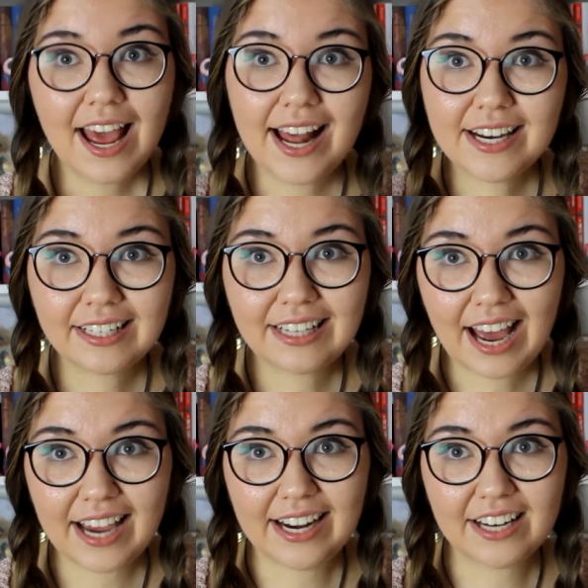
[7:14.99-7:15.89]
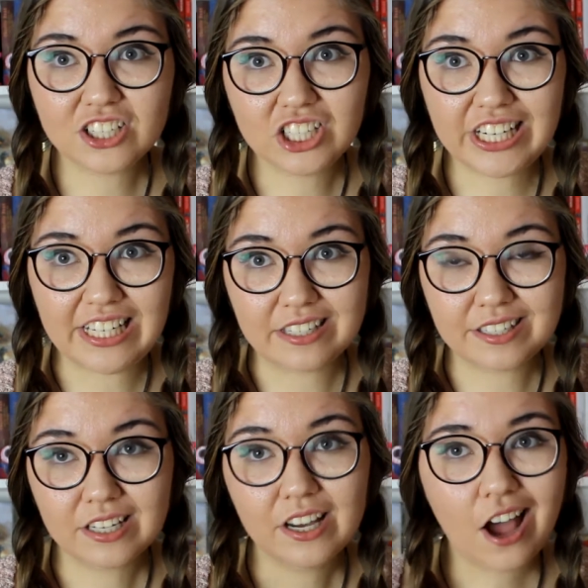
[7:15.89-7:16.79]
and the guy then
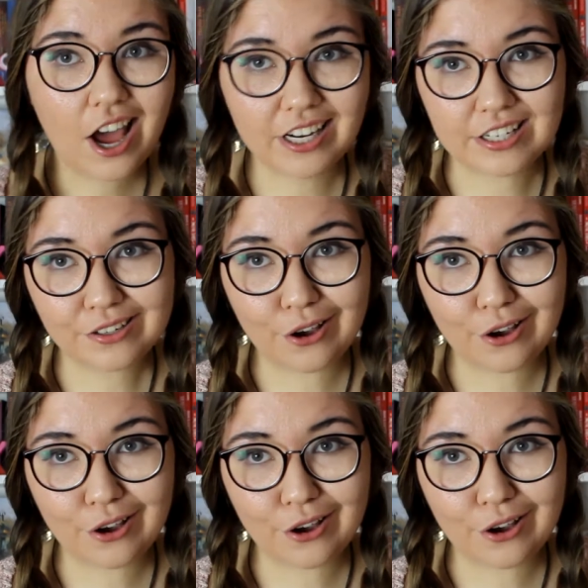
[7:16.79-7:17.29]
cheats on his